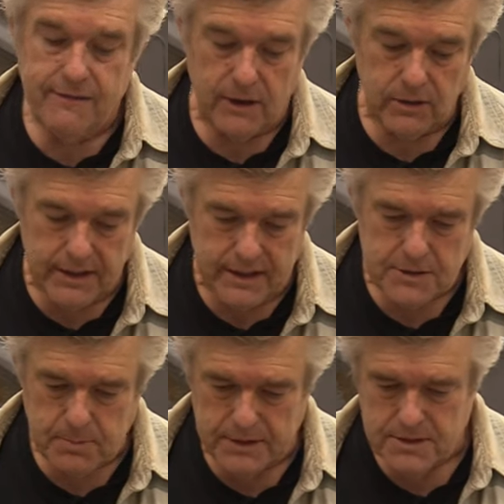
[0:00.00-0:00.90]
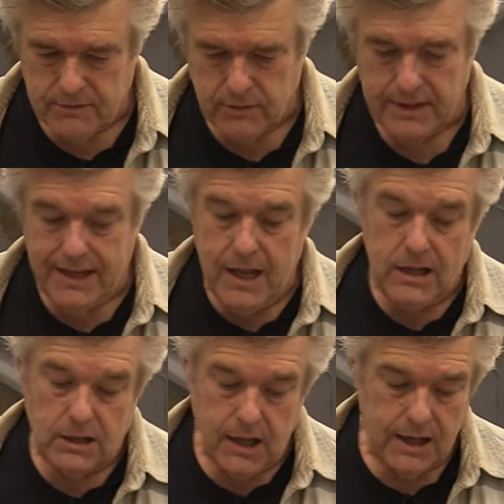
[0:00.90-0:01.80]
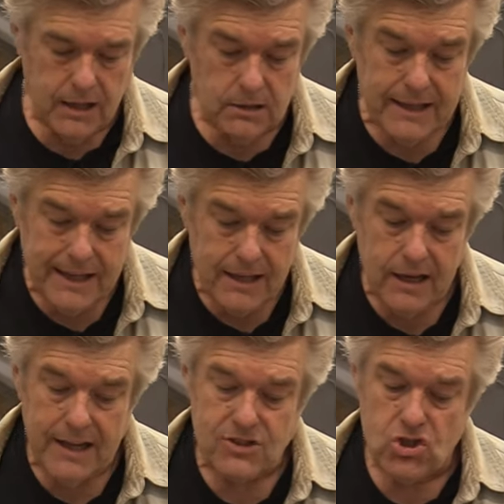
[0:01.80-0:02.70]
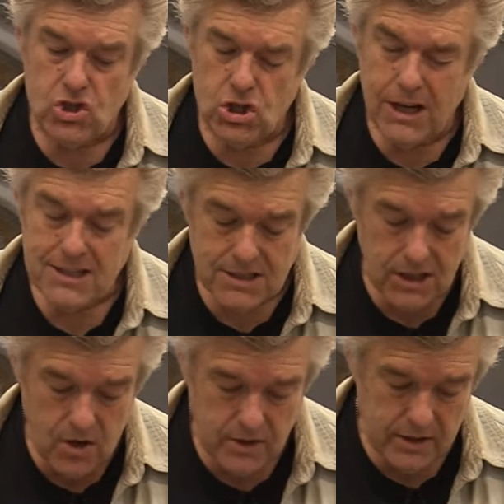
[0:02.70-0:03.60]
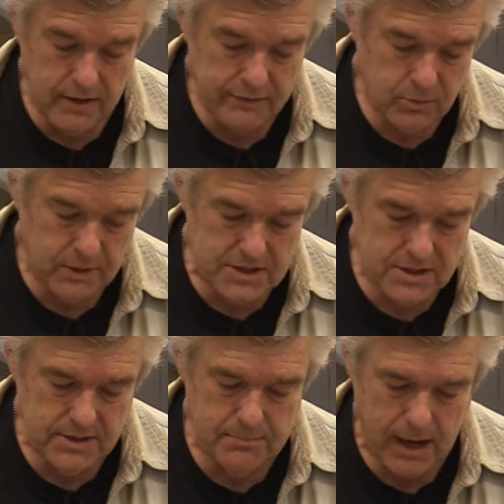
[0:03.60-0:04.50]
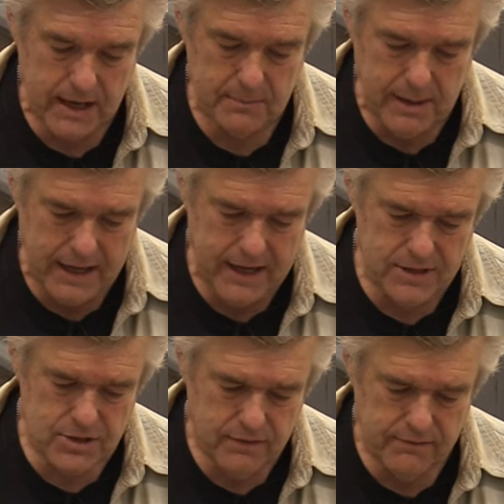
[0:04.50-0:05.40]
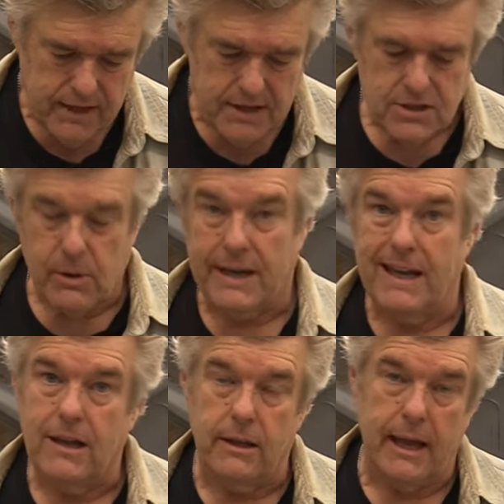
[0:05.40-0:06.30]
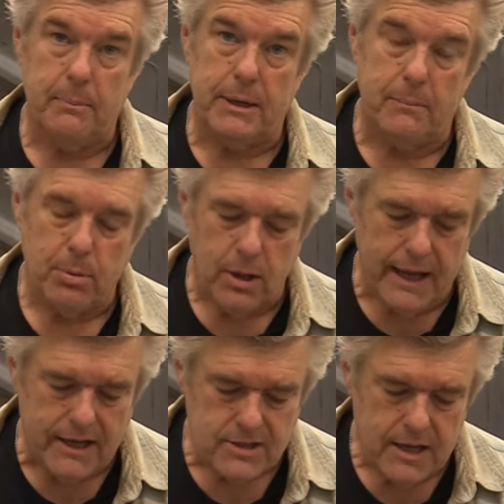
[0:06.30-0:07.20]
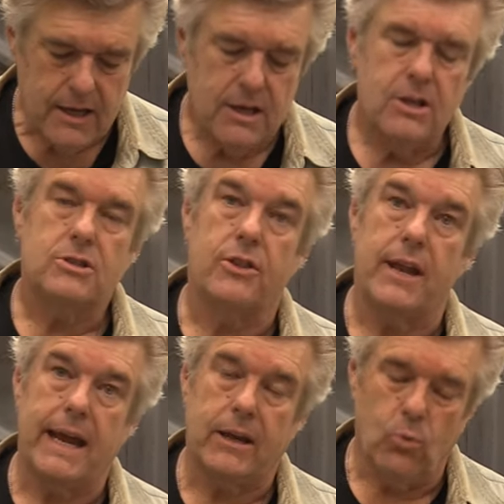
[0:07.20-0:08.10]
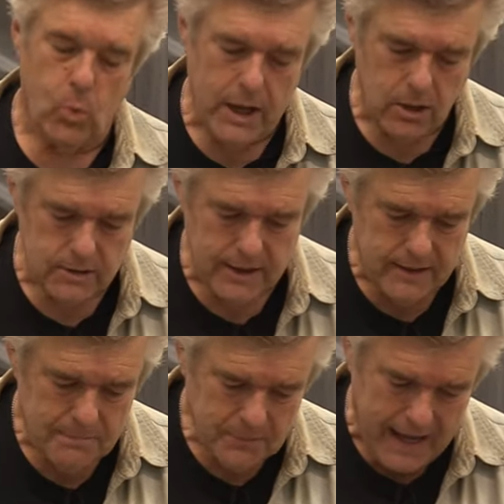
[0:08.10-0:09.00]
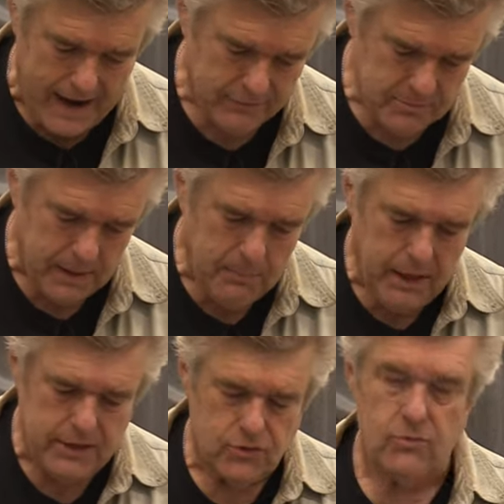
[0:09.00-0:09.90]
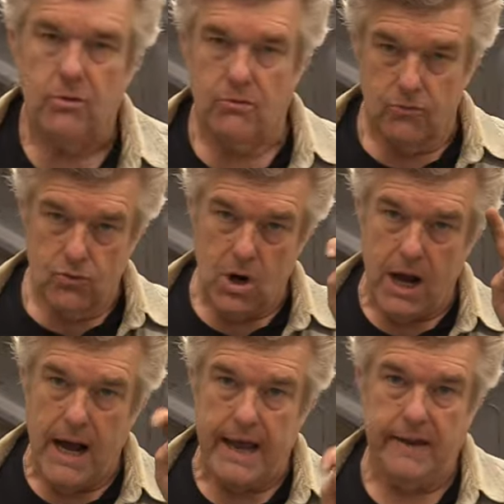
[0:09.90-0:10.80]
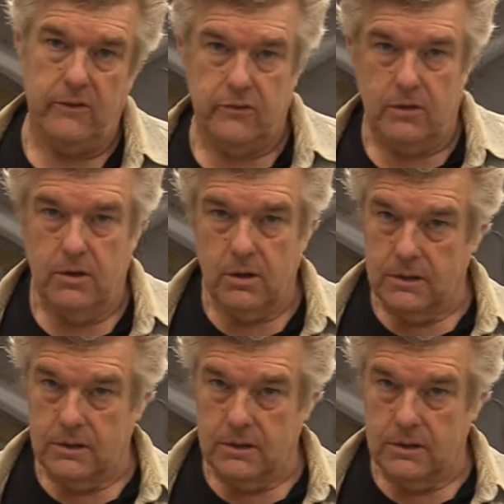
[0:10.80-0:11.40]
fairly inexpensively. Luckily, it's just long enough to reach the bottom edge of this so I can clamp it in place so that I can weld it after my paint dries.